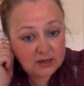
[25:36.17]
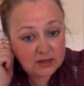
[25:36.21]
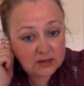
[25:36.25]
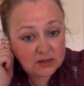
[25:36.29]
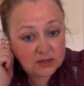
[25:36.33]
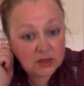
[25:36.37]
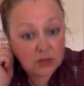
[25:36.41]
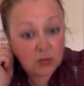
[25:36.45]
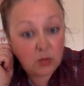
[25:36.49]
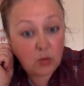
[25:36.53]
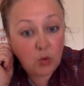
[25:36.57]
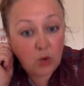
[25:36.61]

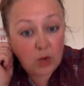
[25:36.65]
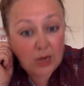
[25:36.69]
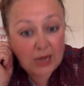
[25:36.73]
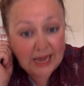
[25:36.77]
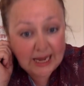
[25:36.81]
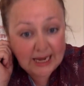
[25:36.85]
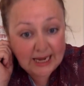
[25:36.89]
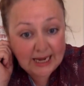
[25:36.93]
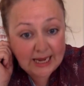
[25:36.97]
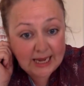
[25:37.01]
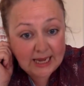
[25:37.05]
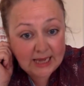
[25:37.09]
so
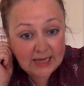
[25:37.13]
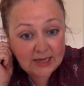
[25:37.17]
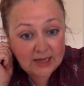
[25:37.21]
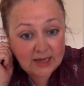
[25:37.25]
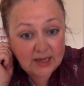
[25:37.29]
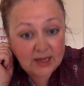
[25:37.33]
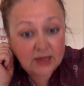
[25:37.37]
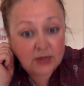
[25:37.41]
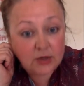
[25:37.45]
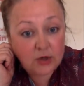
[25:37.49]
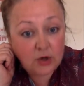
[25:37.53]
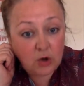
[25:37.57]
organic
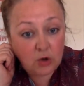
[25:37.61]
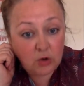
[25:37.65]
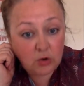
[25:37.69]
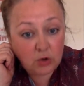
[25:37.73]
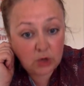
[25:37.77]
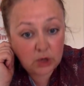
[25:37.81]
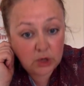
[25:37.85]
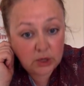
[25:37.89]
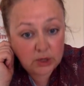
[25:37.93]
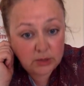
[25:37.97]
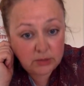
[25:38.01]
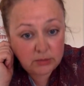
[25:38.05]
and
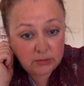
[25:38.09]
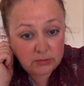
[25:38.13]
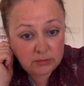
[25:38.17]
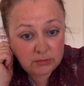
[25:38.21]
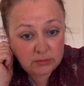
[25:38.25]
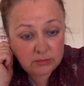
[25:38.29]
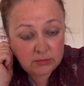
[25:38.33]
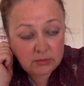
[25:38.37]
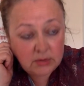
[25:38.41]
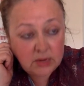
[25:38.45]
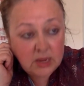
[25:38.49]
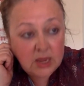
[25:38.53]

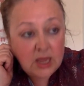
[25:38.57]
non-gluten.